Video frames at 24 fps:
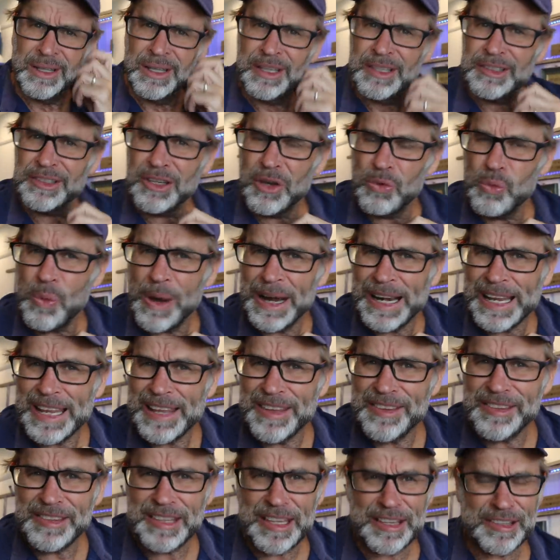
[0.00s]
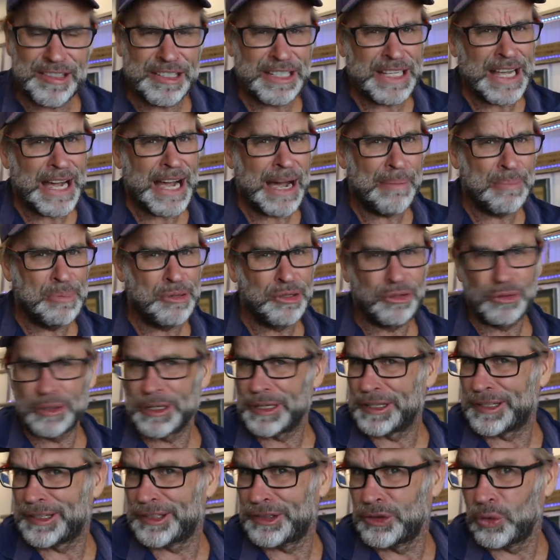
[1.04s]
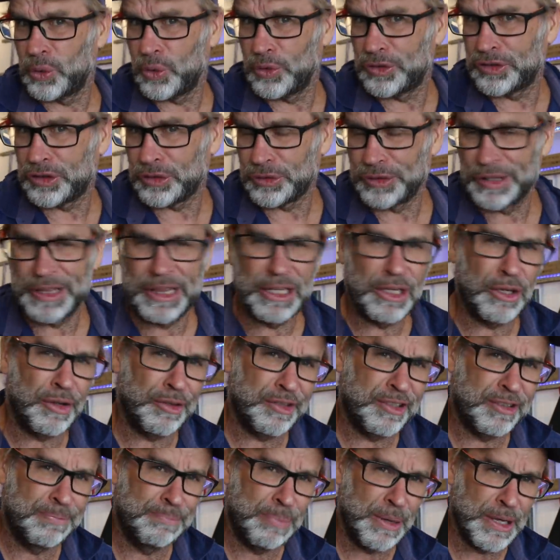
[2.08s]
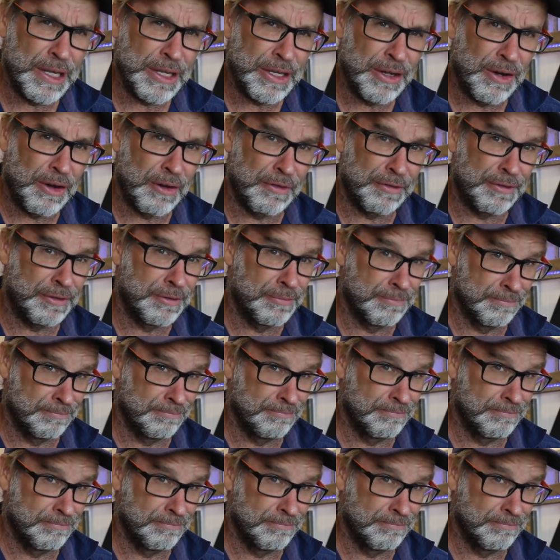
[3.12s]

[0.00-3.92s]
So what is this carpentry sorcery that I speak of?